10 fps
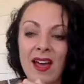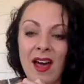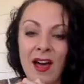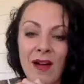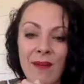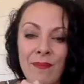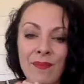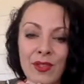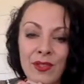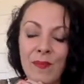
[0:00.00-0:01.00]
the
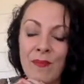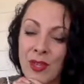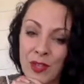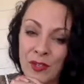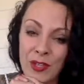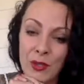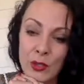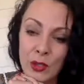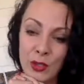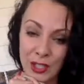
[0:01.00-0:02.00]

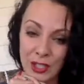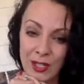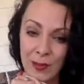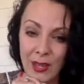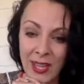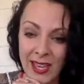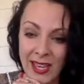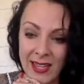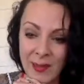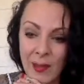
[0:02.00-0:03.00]
nutrition
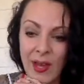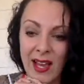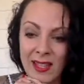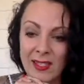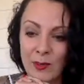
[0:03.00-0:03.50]
plan behind this